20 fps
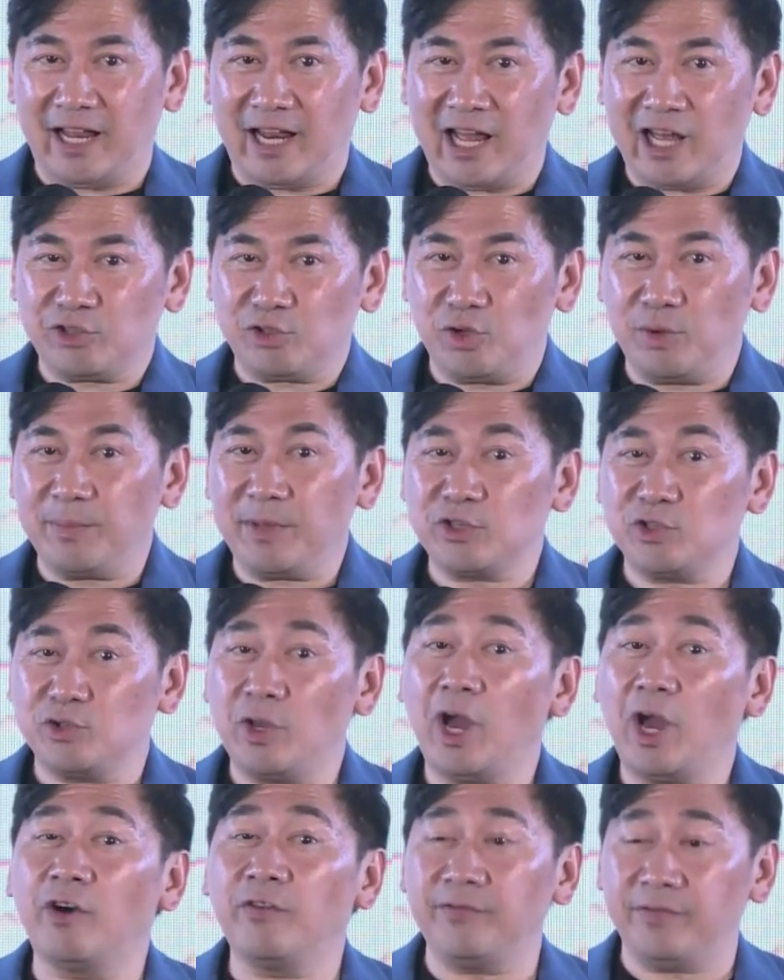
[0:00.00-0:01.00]
That actually
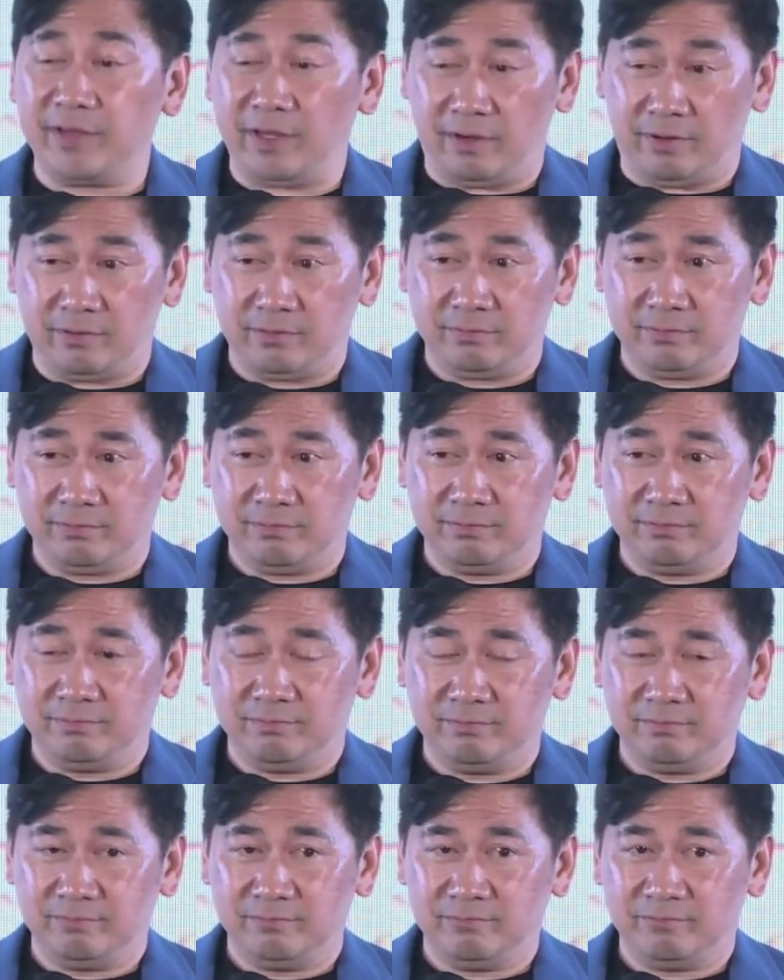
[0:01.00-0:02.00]
makes you healthier,
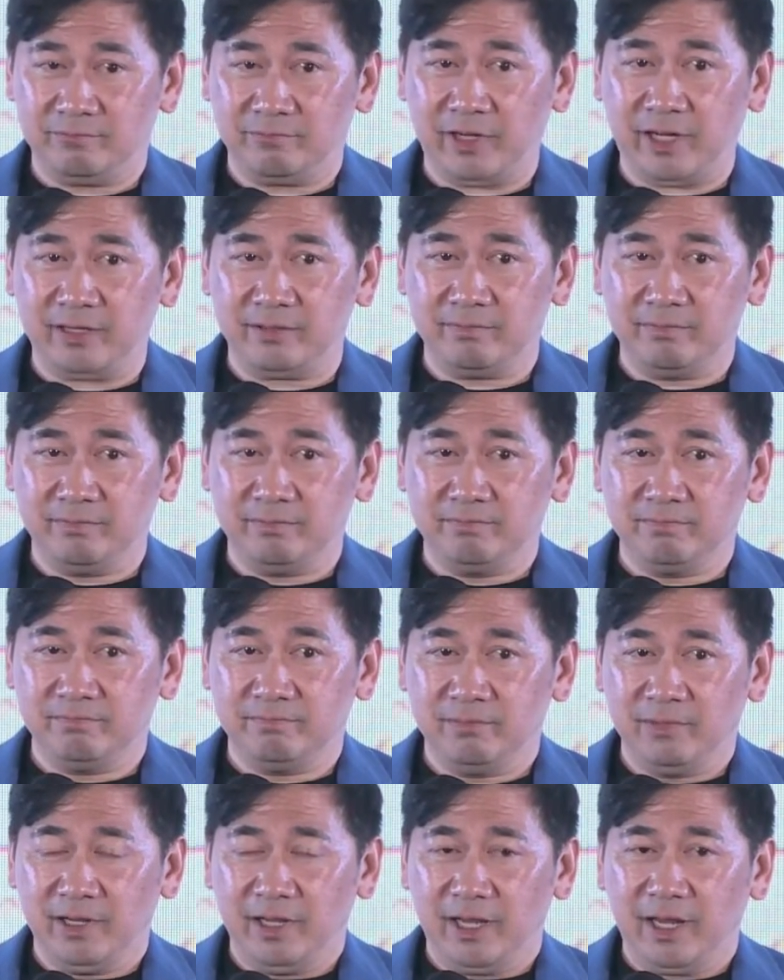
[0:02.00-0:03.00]
right?
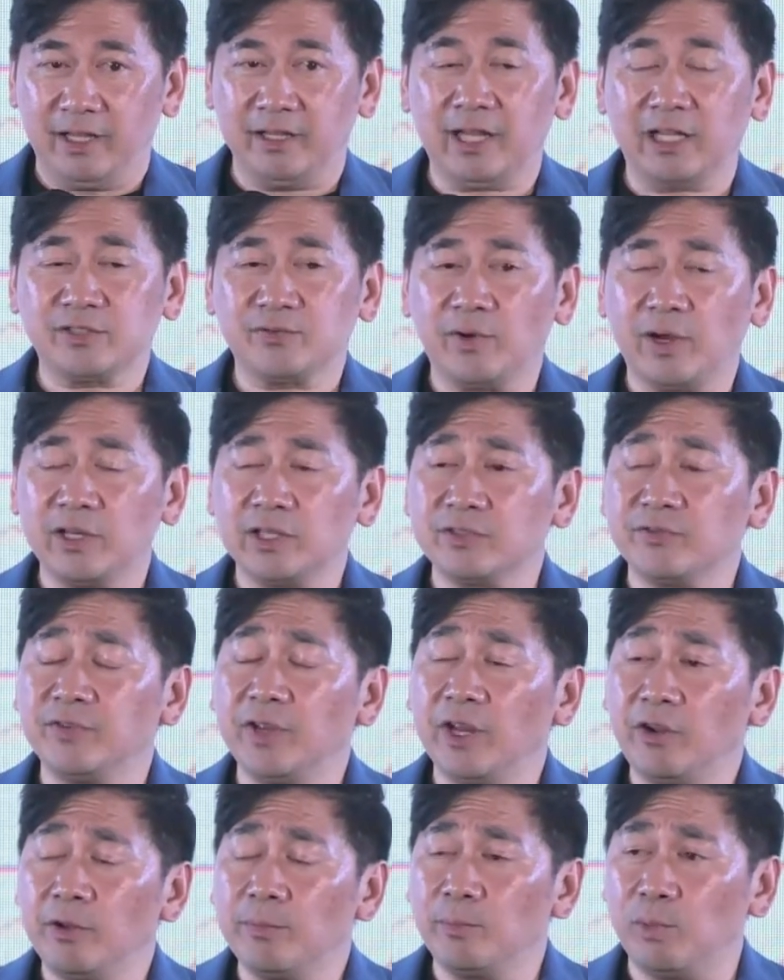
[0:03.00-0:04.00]
And that's why
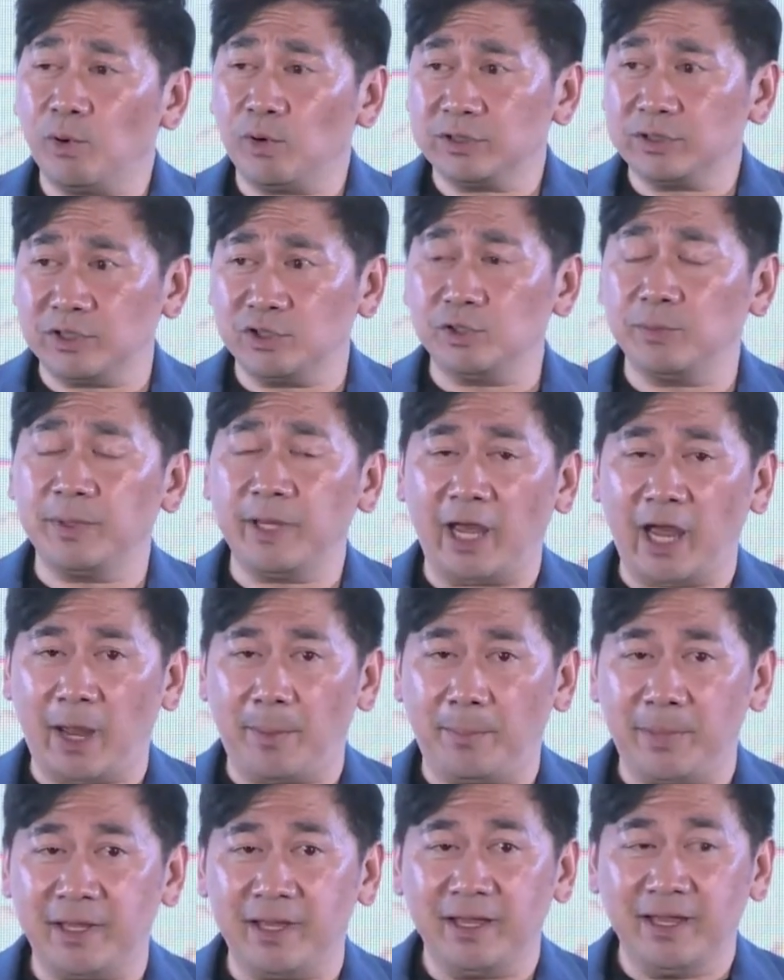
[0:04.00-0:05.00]
it's very important to be
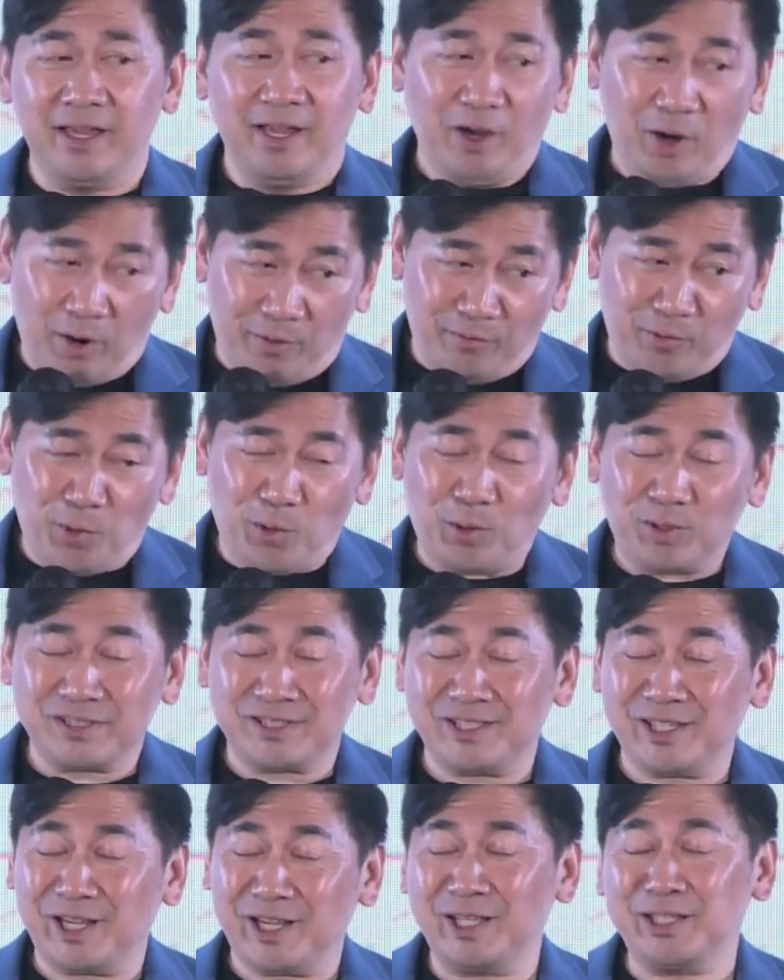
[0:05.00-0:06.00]
happy. Of
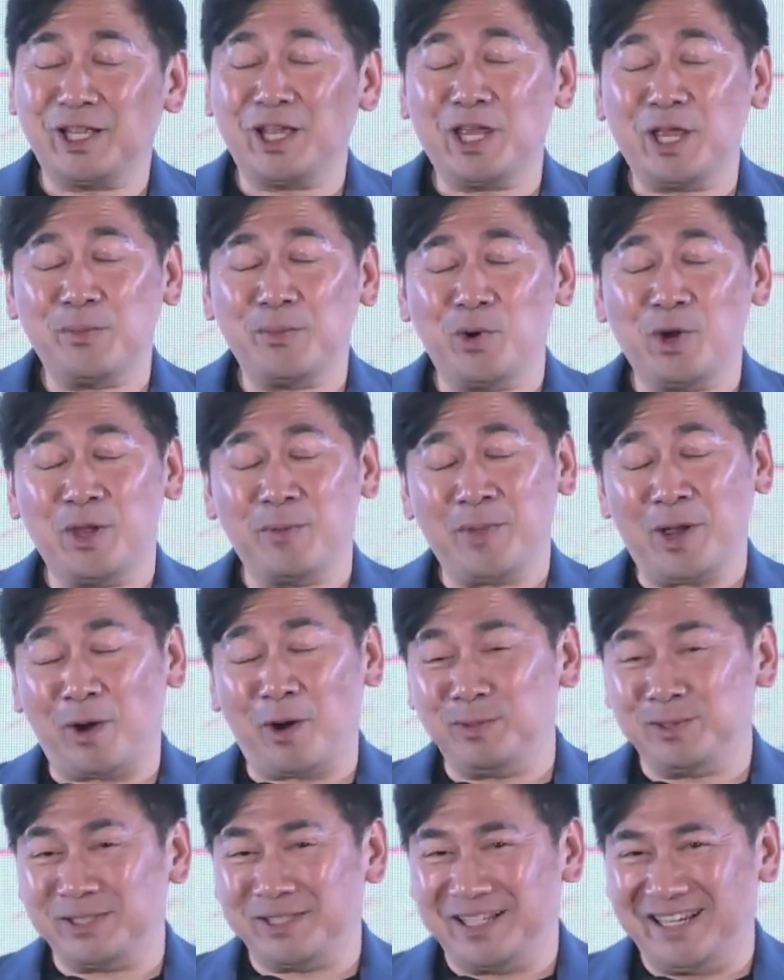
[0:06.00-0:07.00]
course, taking the hemoheme
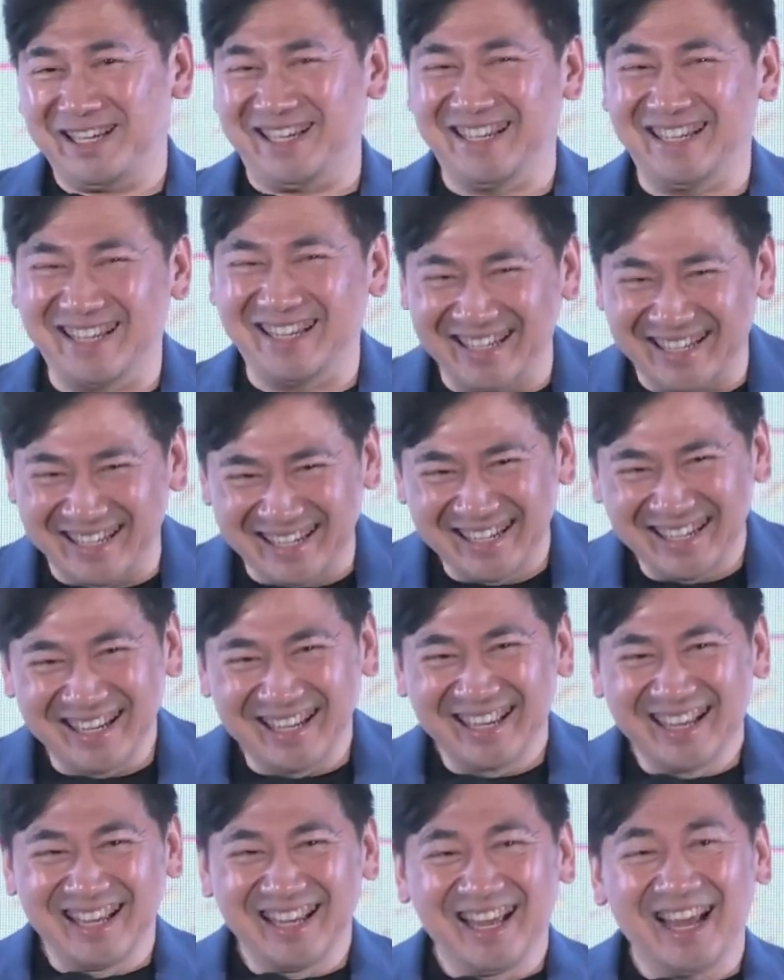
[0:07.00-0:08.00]
helps.
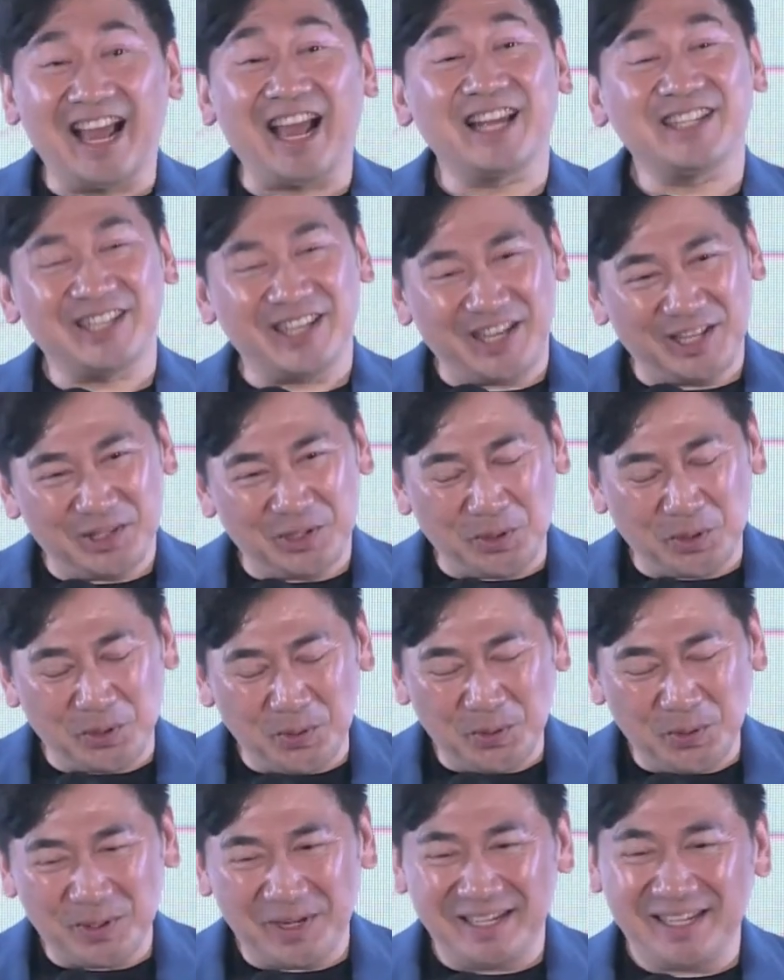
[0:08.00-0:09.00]
I take it
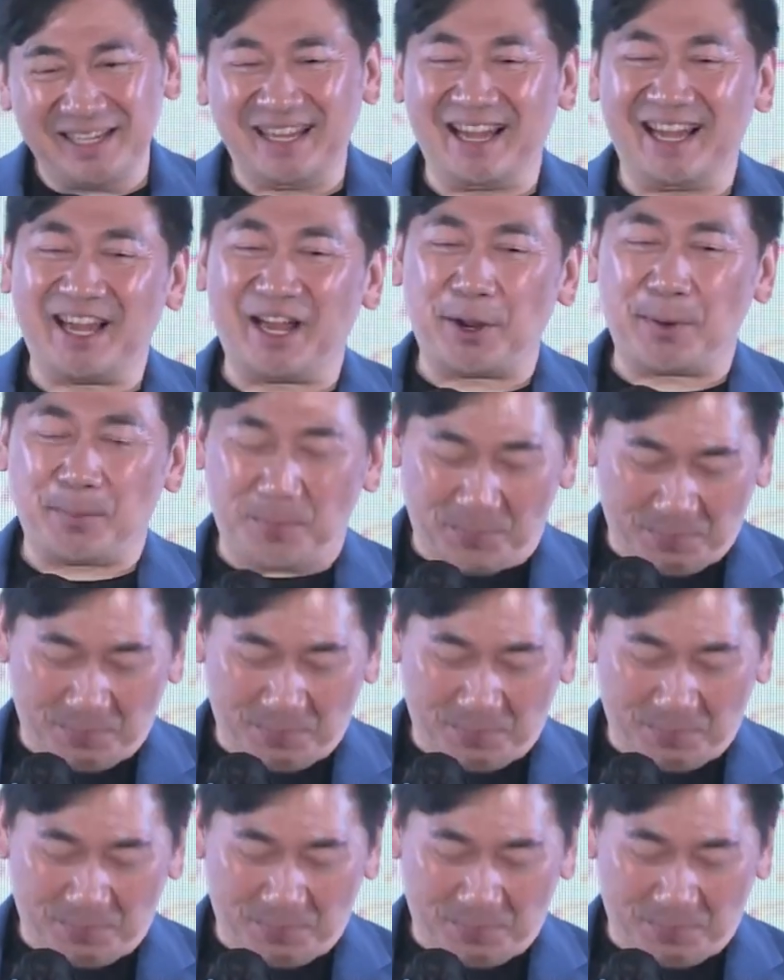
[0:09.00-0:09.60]
too, yeah.